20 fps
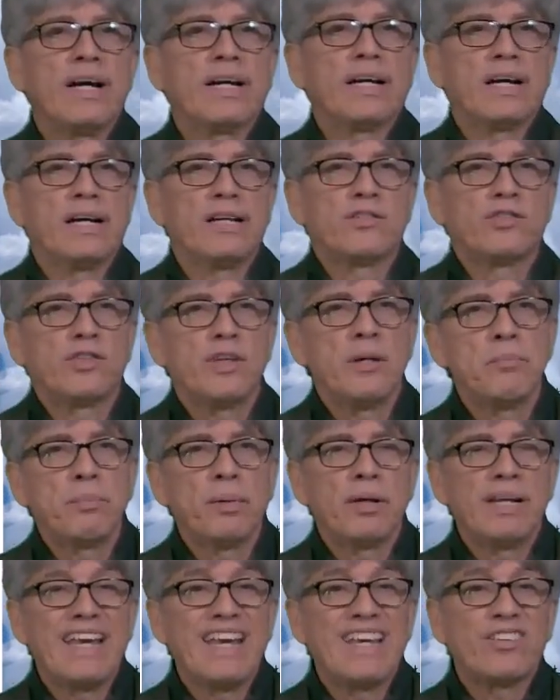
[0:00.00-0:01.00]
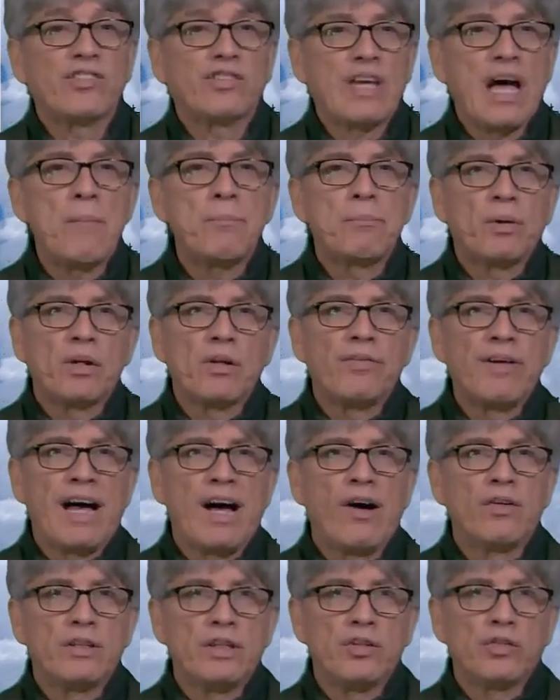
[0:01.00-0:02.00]
a simple example of
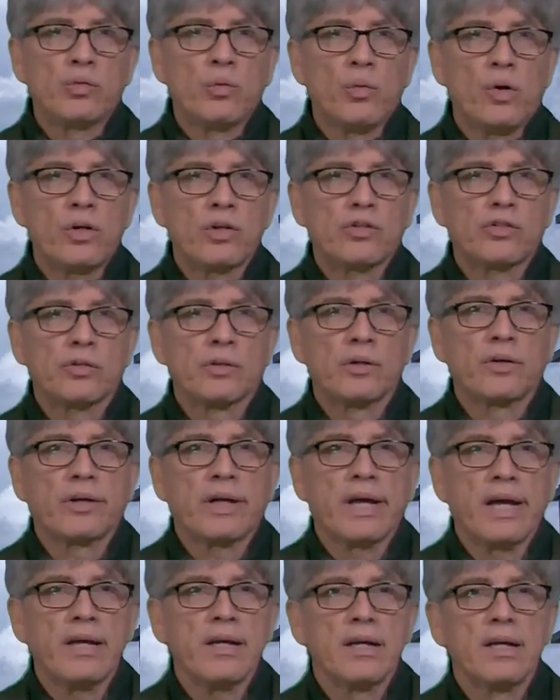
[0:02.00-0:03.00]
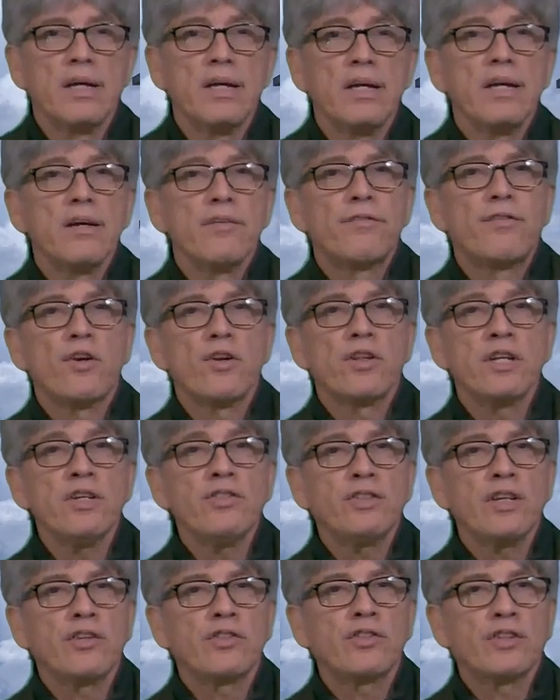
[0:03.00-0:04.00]
how this works, okay? For
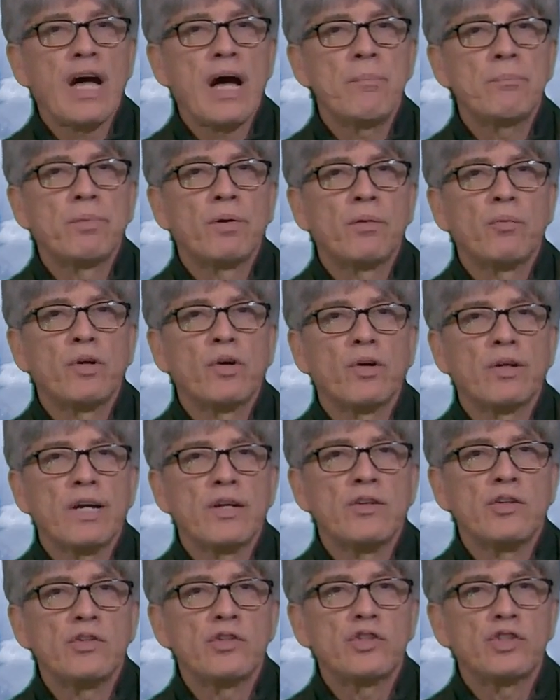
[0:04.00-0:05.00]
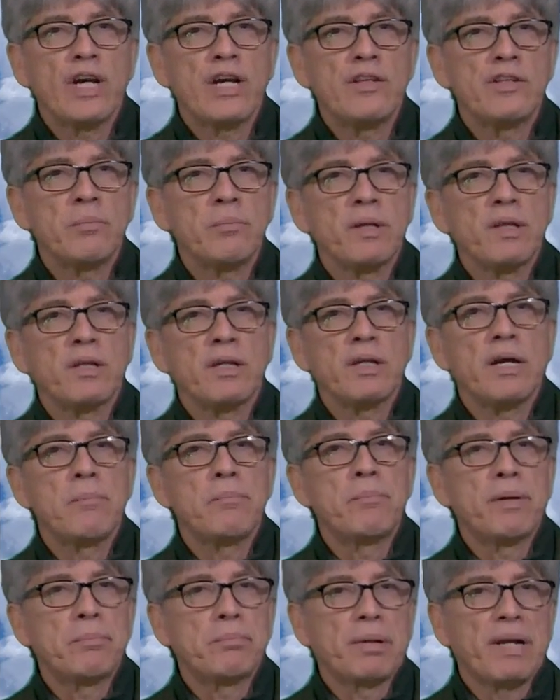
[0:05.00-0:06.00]
this example, we're going to use ChapGPT
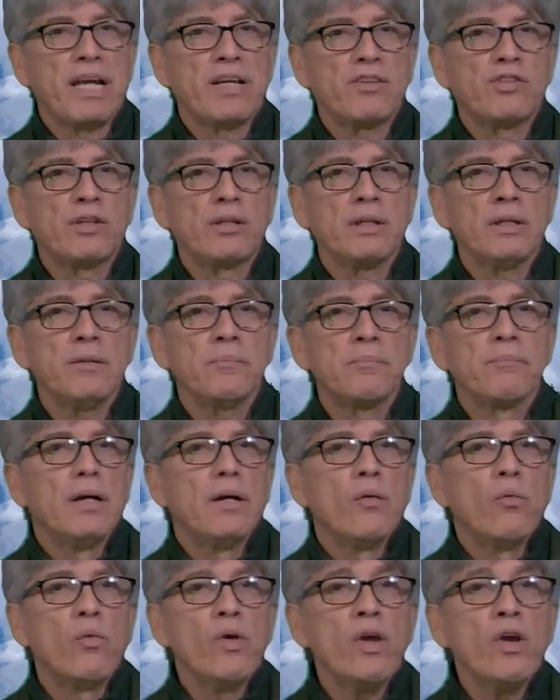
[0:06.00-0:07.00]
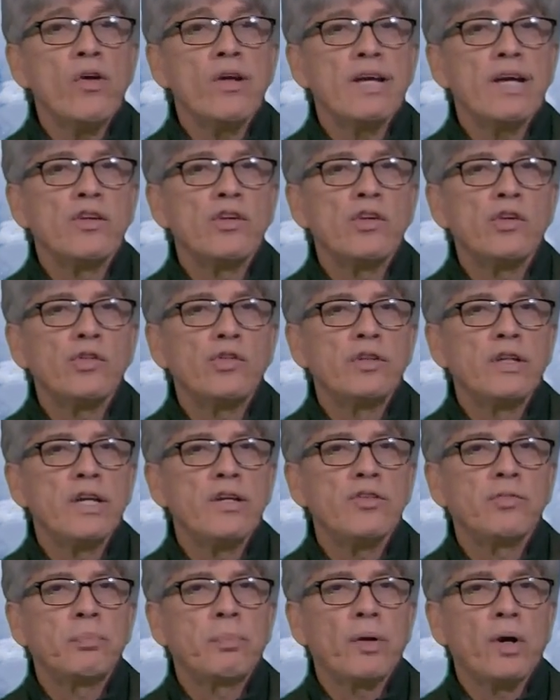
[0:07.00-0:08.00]
and Perplexity. We're going to use
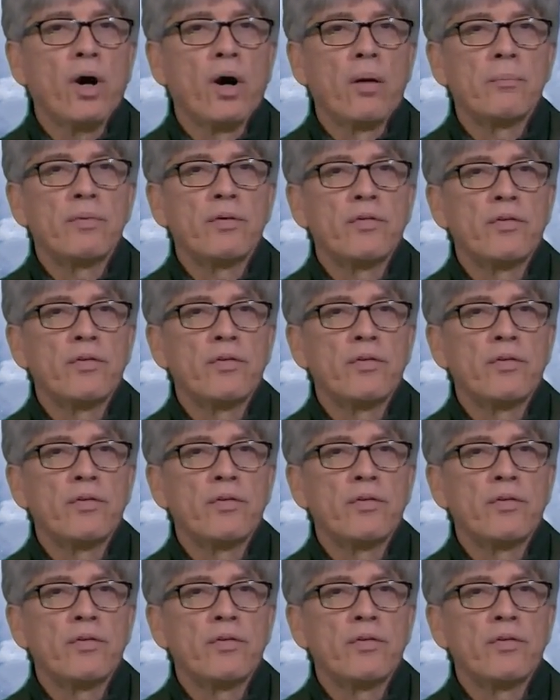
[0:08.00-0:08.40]
this prompt,